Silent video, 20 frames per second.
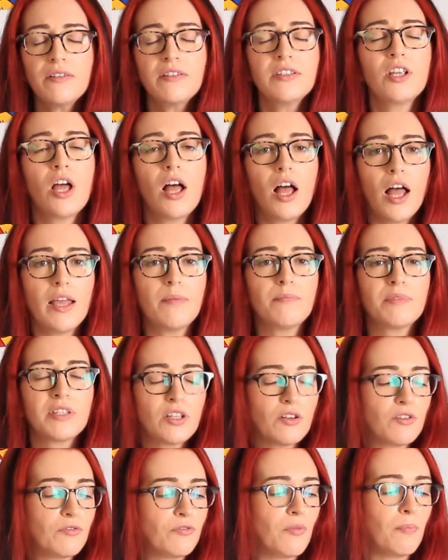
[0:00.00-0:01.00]
types
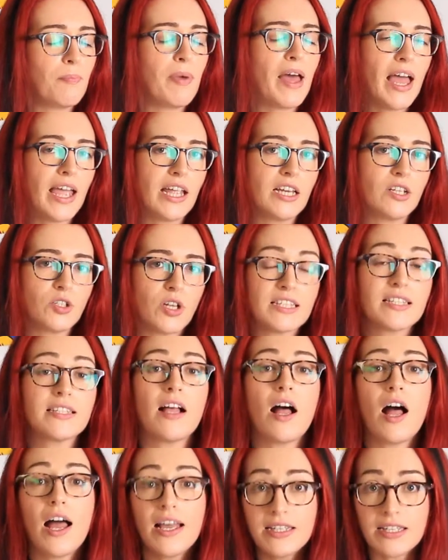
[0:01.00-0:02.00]
of paint
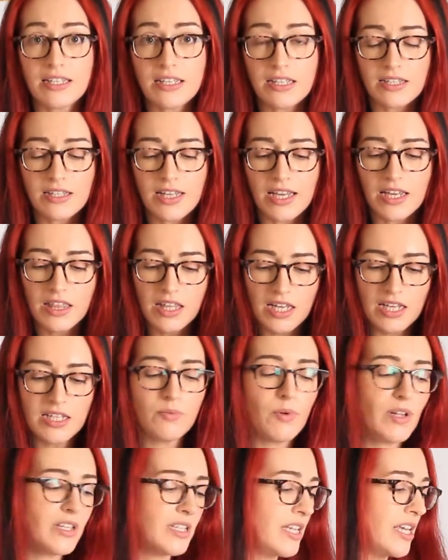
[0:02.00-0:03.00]
sizes, like these
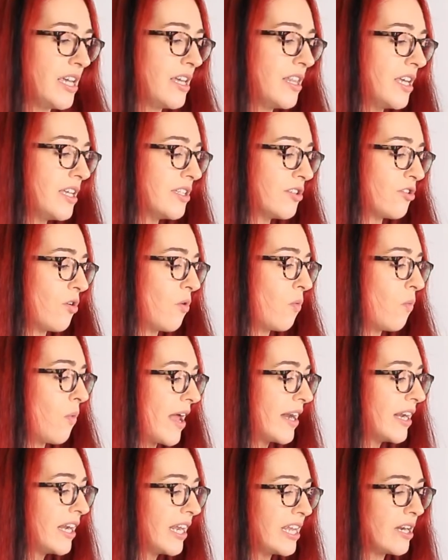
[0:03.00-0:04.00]
ones here, these are a
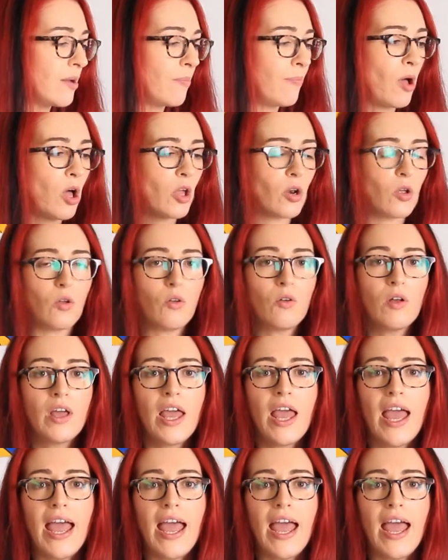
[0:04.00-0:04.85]
1 litre bottle,